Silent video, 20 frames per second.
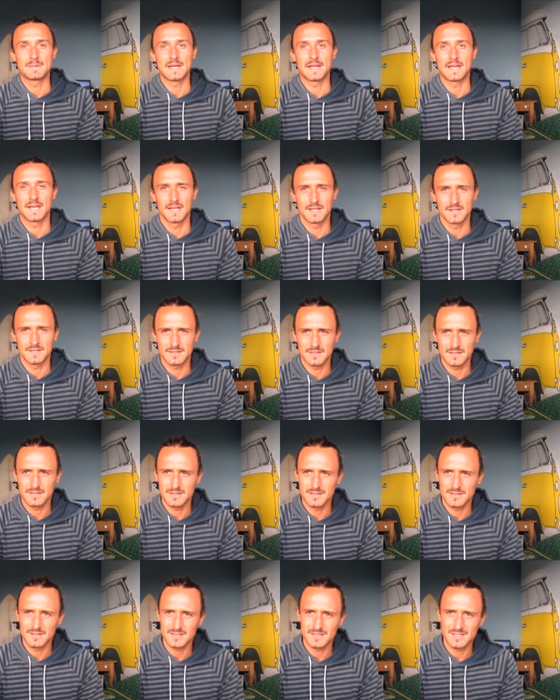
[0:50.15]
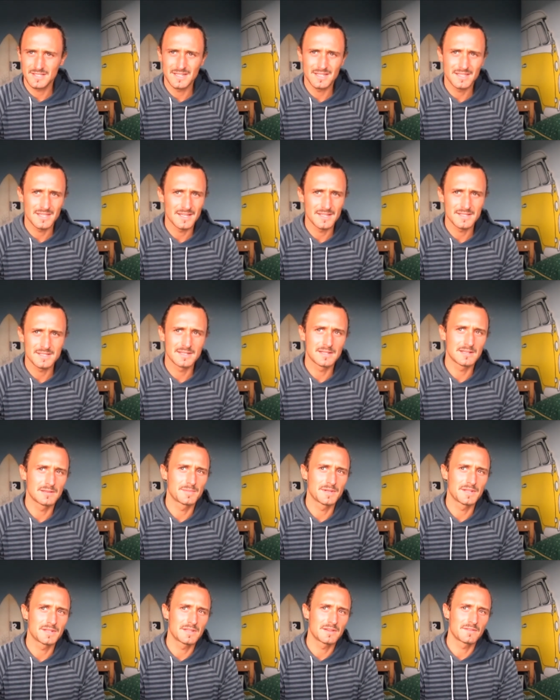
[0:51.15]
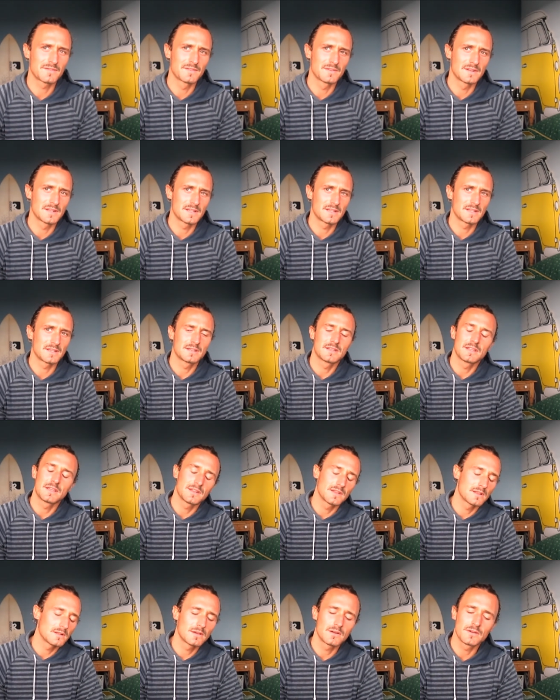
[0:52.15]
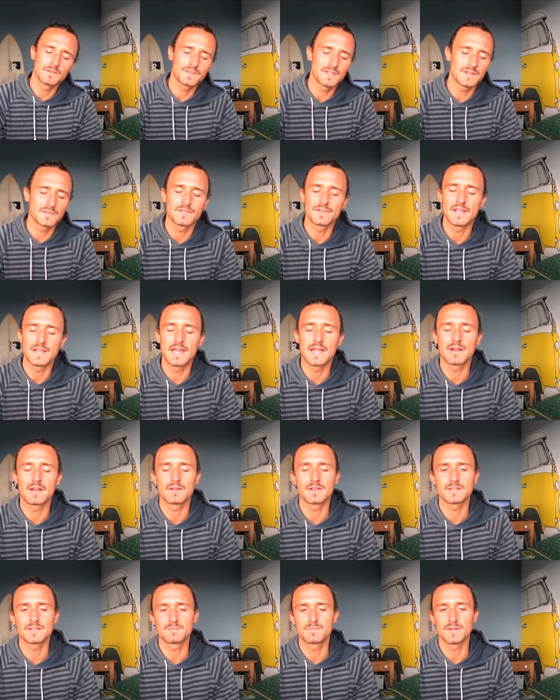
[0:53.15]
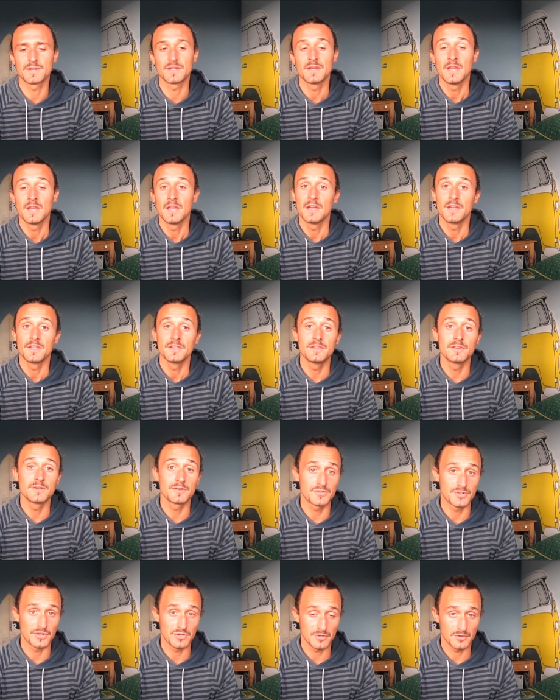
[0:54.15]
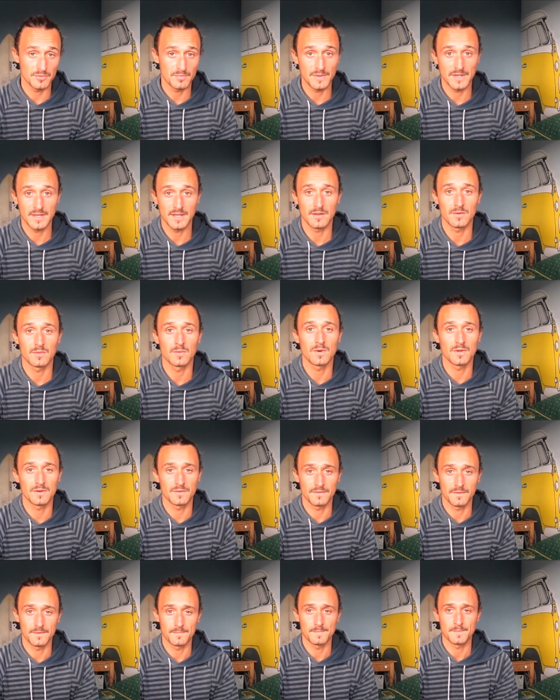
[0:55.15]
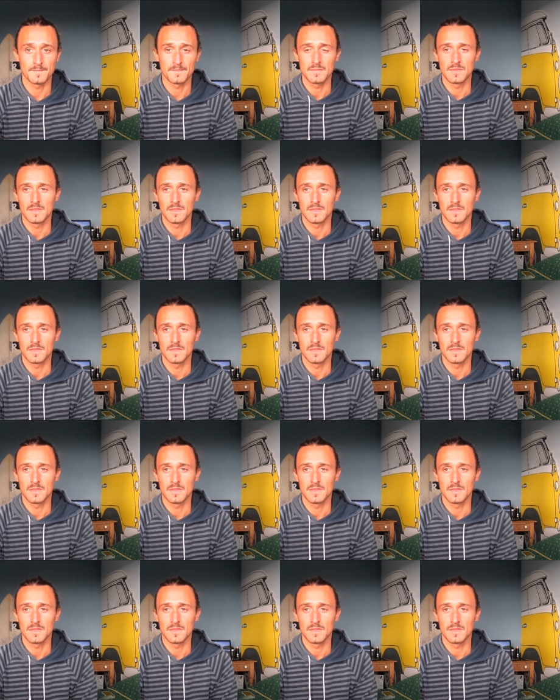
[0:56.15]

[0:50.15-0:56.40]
and see things a little bit differently and in a lot of different areas but YouTube being one of them